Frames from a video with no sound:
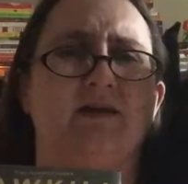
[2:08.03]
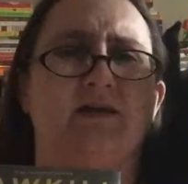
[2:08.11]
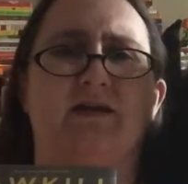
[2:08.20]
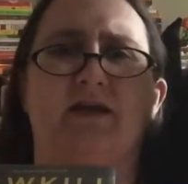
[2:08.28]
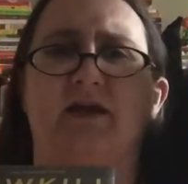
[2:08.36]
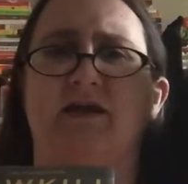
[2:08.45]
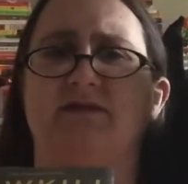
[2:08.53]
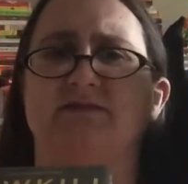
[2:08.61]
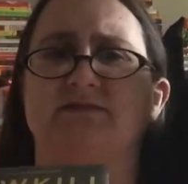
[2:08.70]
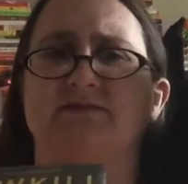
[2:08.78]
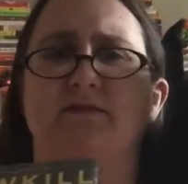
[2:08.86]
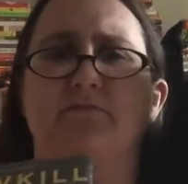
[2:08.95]
It
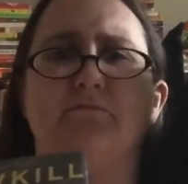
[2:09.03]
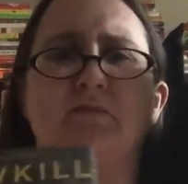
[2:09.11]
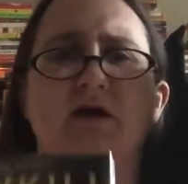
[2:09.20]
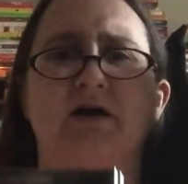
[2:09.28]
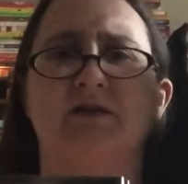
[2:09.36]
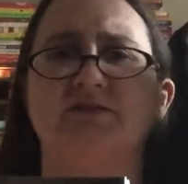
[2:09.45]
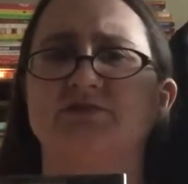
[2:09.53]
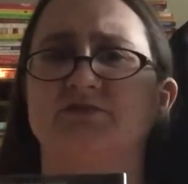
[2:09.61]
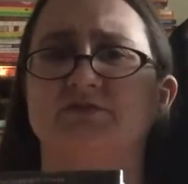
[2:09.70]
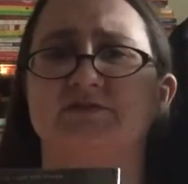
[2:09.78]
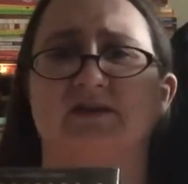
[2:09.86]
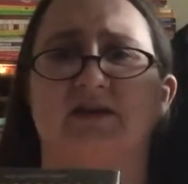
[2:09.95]
has
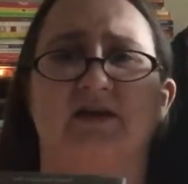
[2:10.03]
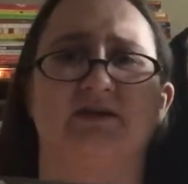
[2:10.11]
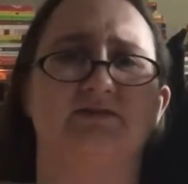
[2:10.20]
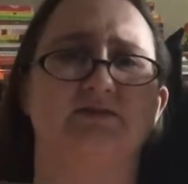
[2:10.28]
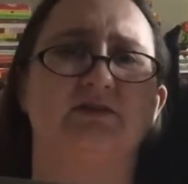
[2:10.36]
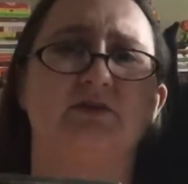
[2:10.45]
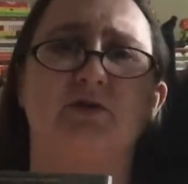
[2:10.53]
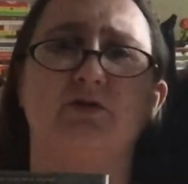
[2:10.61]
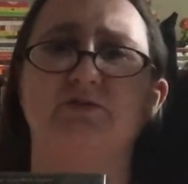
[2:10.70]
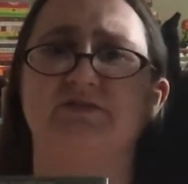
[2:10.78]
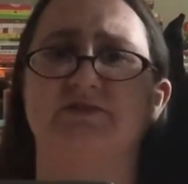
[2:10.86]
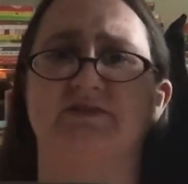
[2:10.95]
monsters, it has ghosts,